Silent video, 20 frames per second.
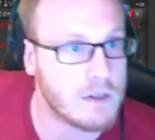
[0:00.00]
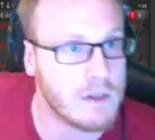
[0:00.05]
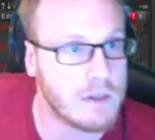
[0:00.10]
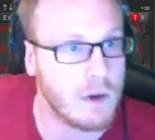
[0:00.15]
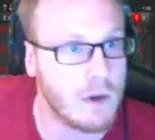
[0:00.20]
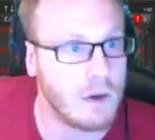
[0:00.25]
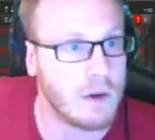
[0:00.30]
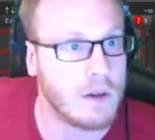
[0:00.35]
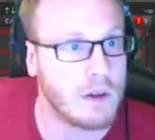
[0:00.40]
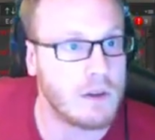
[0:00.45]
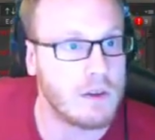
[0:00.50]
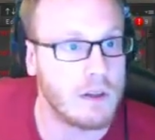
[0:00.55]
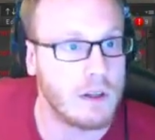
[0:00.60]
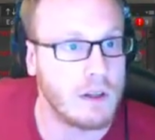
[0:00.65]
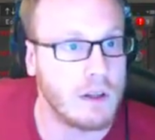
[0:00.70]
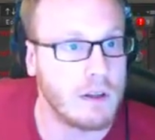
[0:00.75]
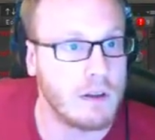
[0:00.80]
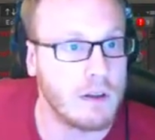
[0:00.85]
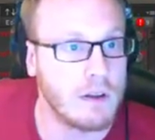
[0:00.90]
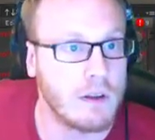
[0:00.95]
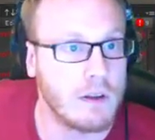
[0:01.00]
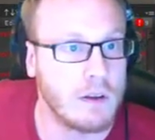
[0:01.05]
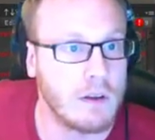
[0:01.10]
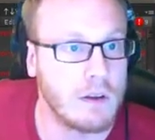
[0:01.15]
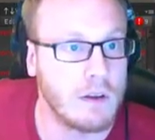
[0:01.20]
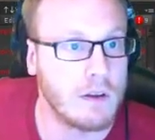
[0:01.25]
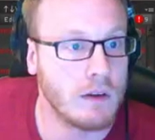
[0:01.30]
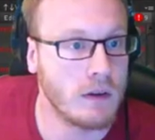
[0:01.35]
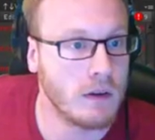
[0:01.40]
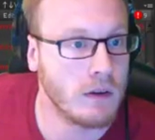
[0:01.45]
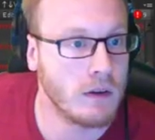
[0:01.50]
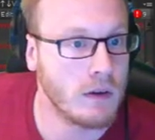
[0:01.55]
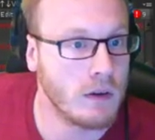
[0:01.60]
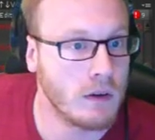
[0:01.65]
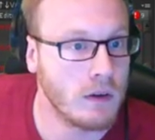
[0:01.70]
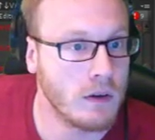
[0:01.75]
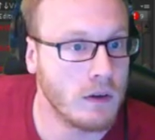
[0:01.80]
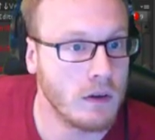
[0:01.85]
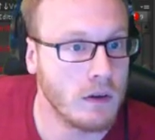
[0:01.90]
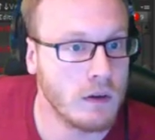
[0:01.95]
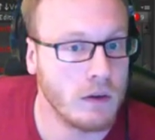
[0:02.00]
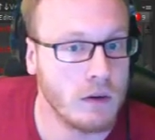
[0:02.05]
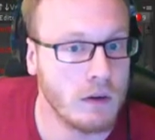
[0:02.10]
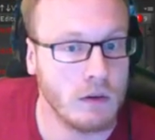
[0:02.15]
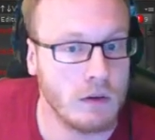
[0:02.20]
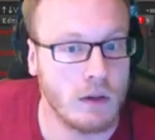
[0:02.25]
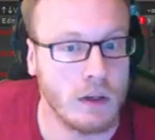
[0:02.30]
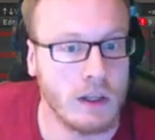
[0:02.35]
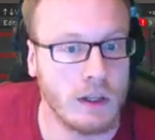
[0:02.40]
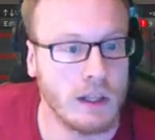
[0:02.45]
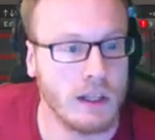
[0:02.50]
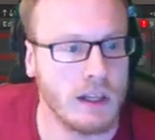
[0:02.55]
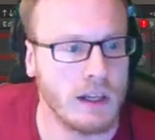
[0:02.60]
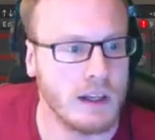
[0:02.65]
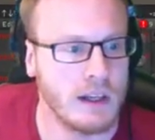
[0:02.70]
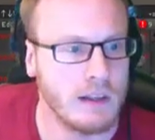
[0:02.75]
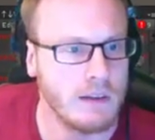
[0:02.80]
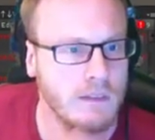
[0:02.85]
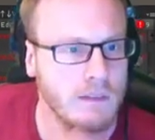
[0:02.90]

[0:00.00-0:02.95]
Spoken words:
odd, isn't it? Right, yeah.